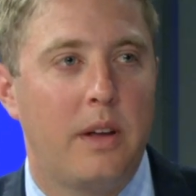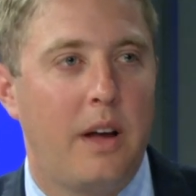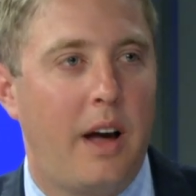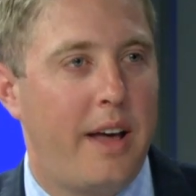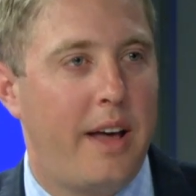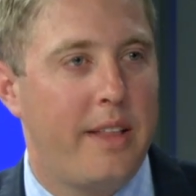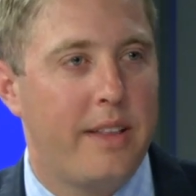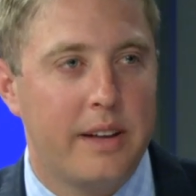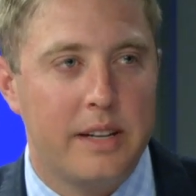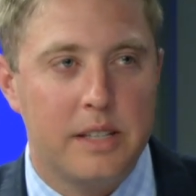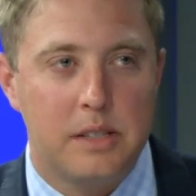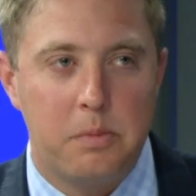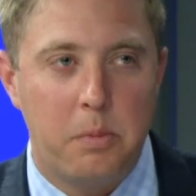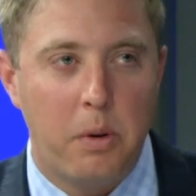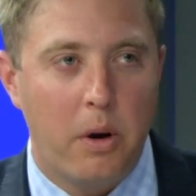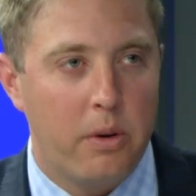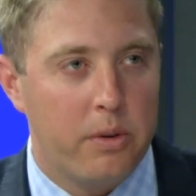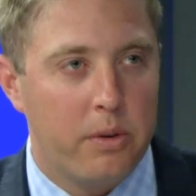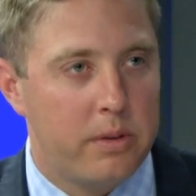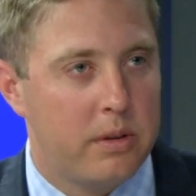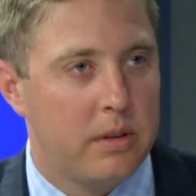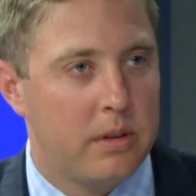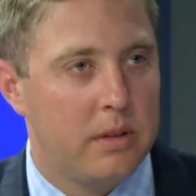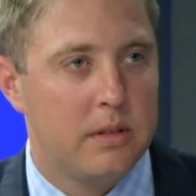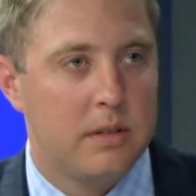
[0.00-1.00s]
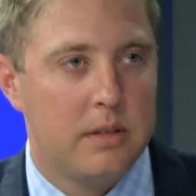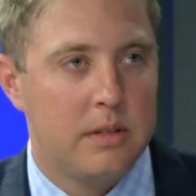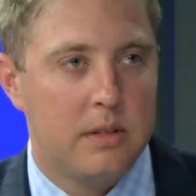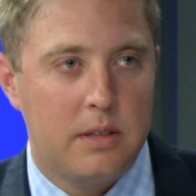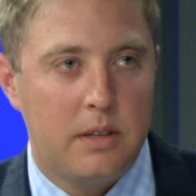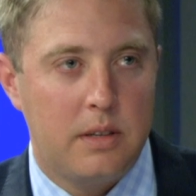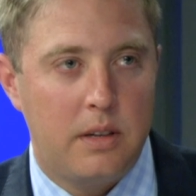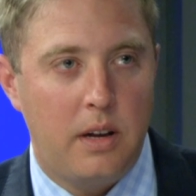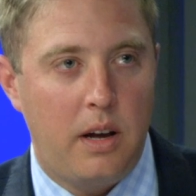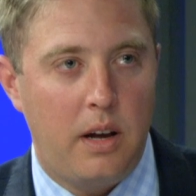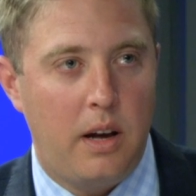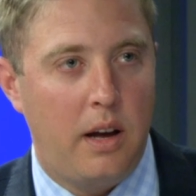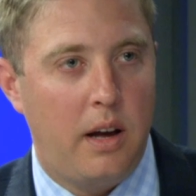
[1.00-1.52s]
Both. I think it's both. okay.
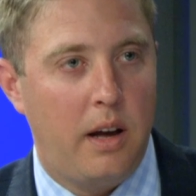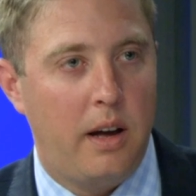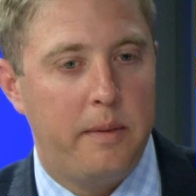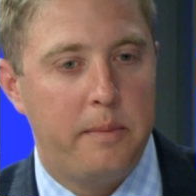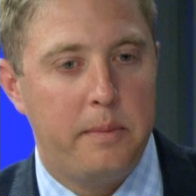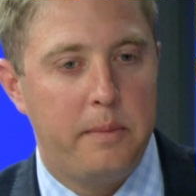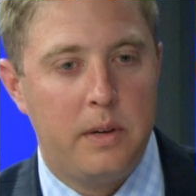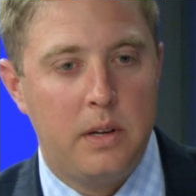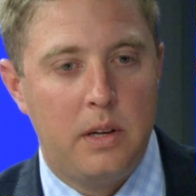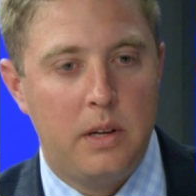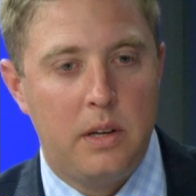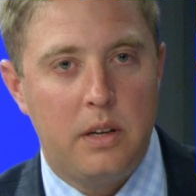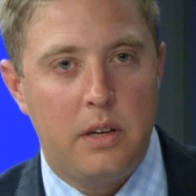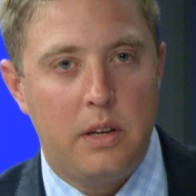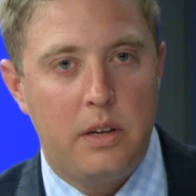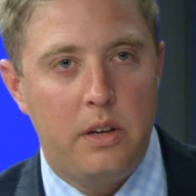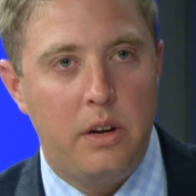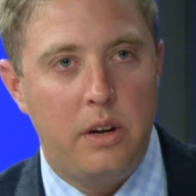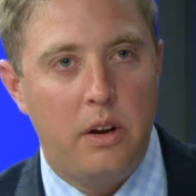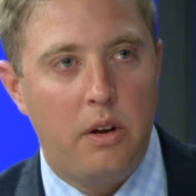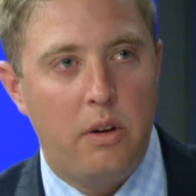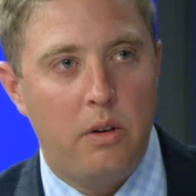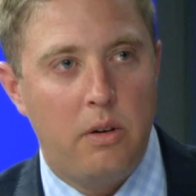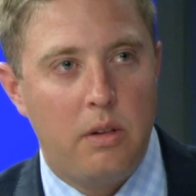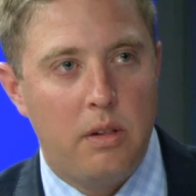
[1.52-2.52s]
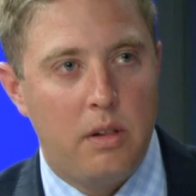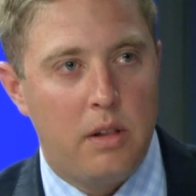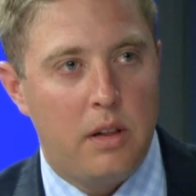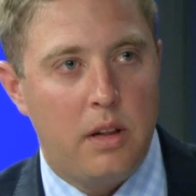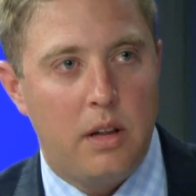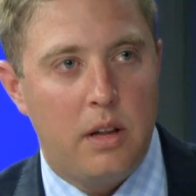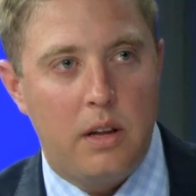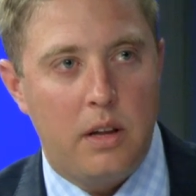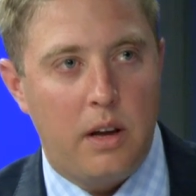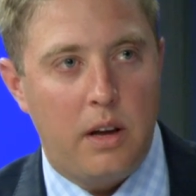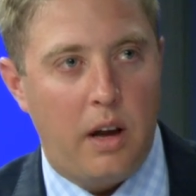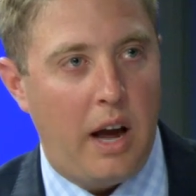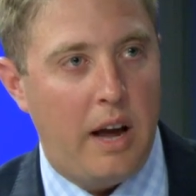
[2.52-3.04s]
Um, you know,
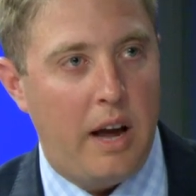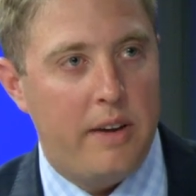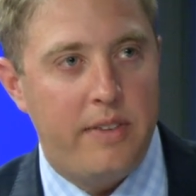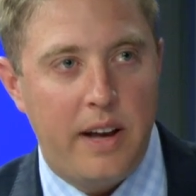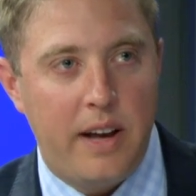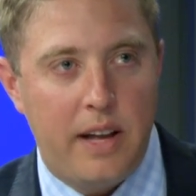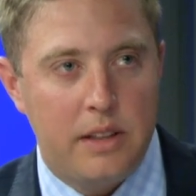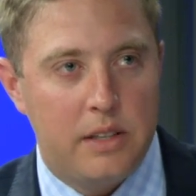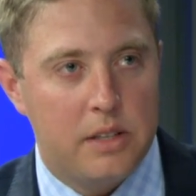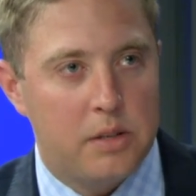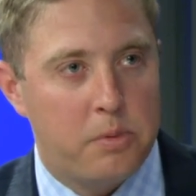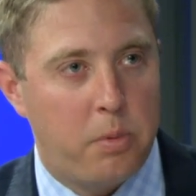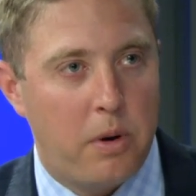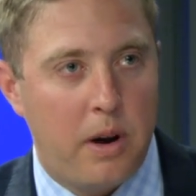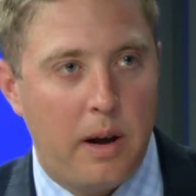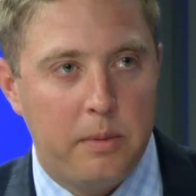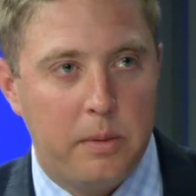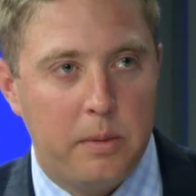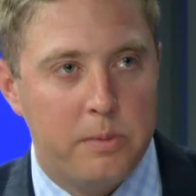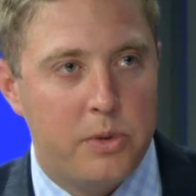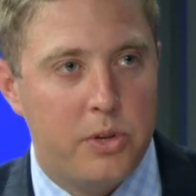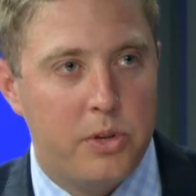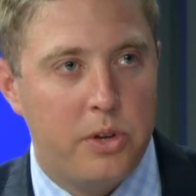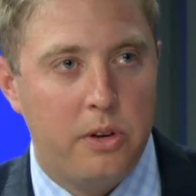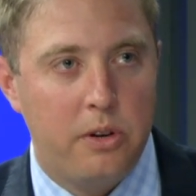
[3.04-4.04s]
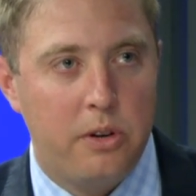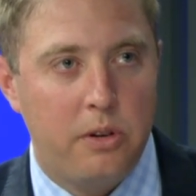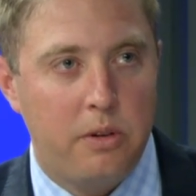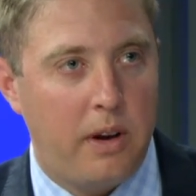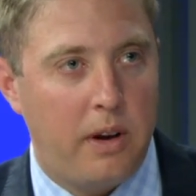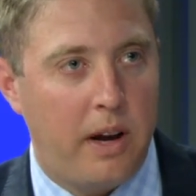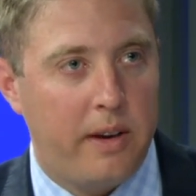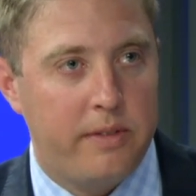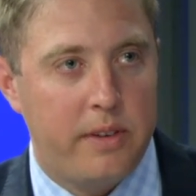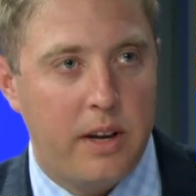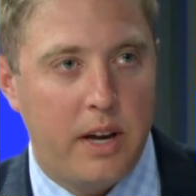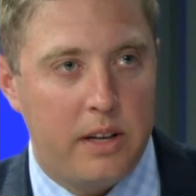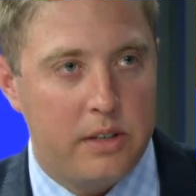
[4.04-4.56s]
I've had this problem too.
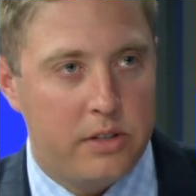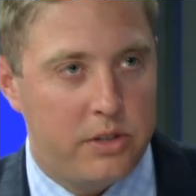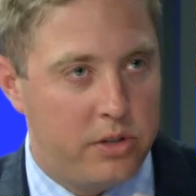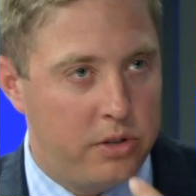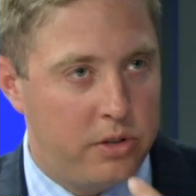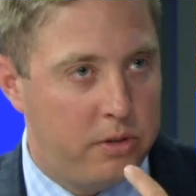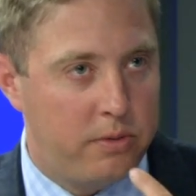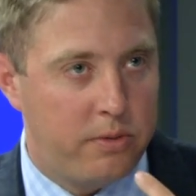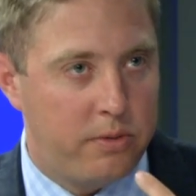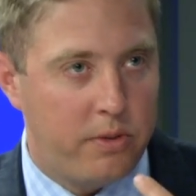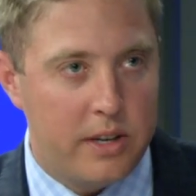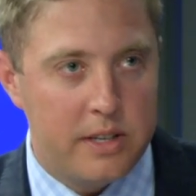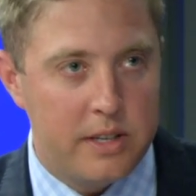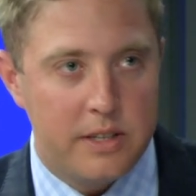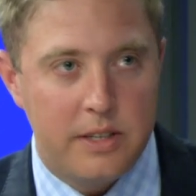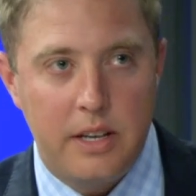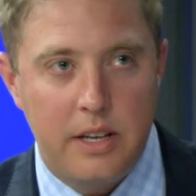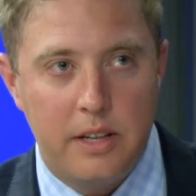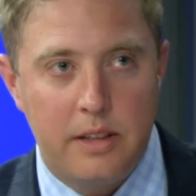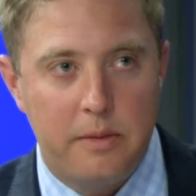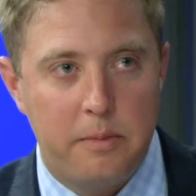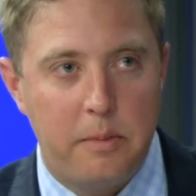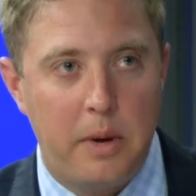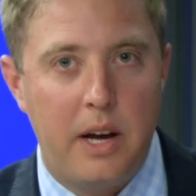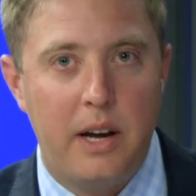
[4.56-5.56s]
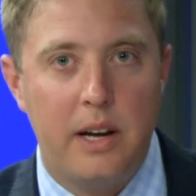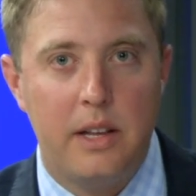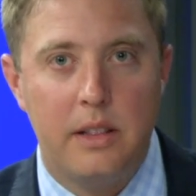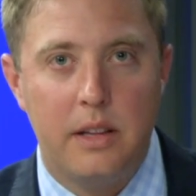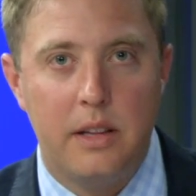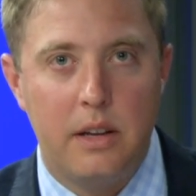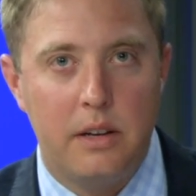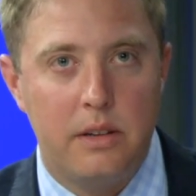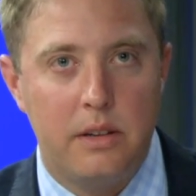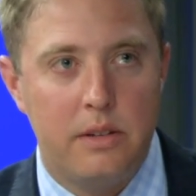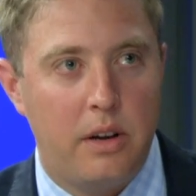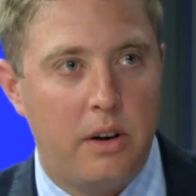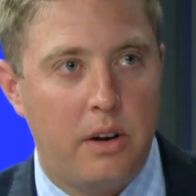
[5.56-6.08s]
I've got two front teeth of mine
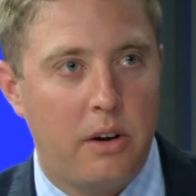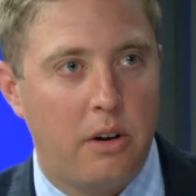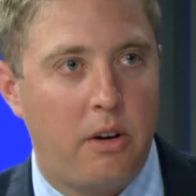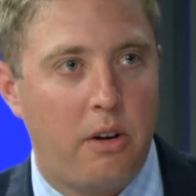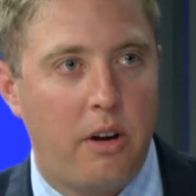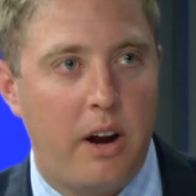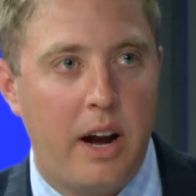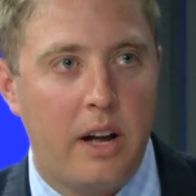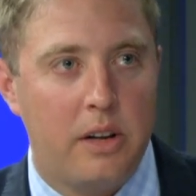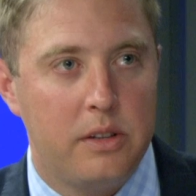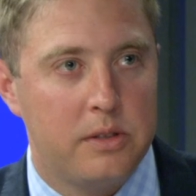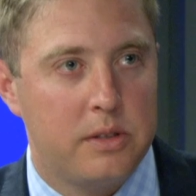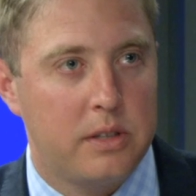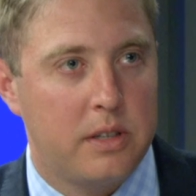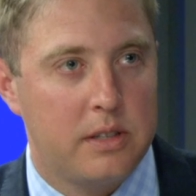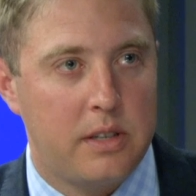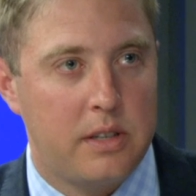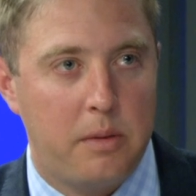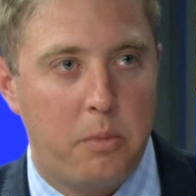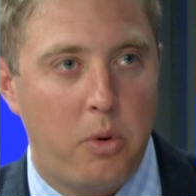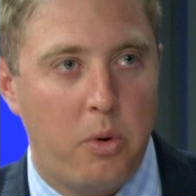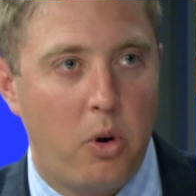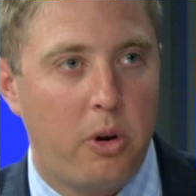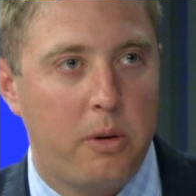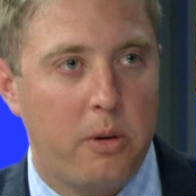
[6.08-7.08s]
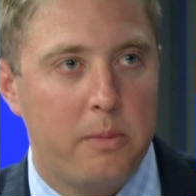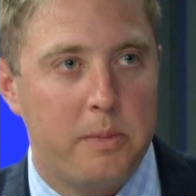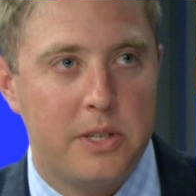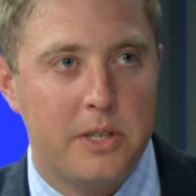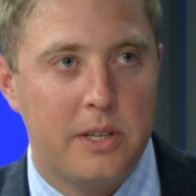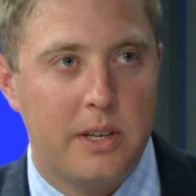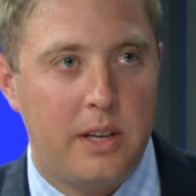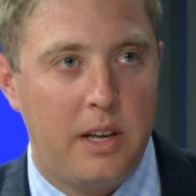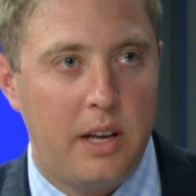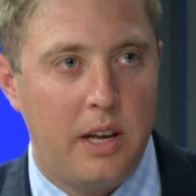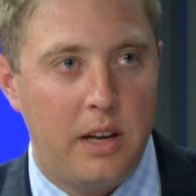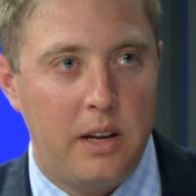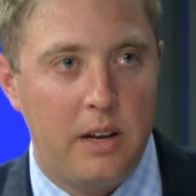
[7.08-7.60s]
that, that are crowns because I broke them as a
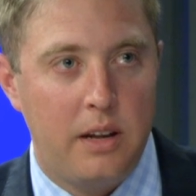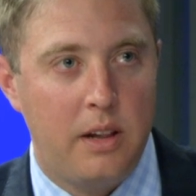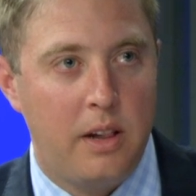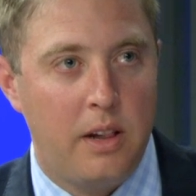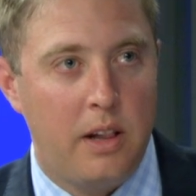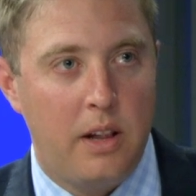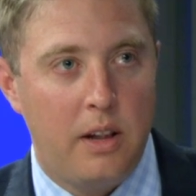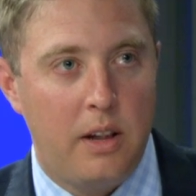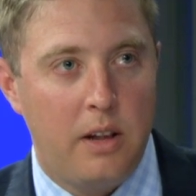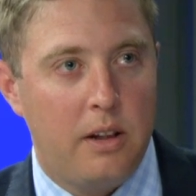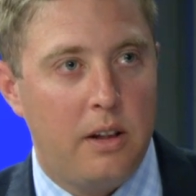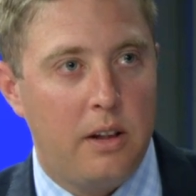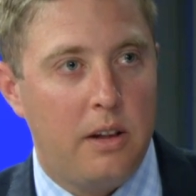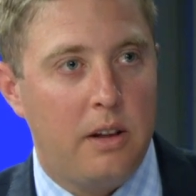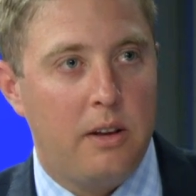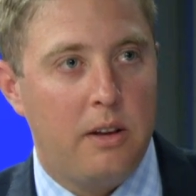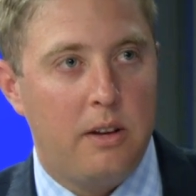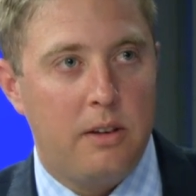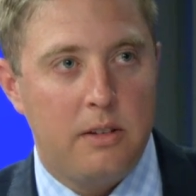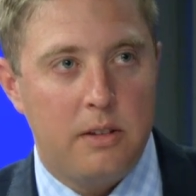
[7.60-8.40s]
kid. Okay.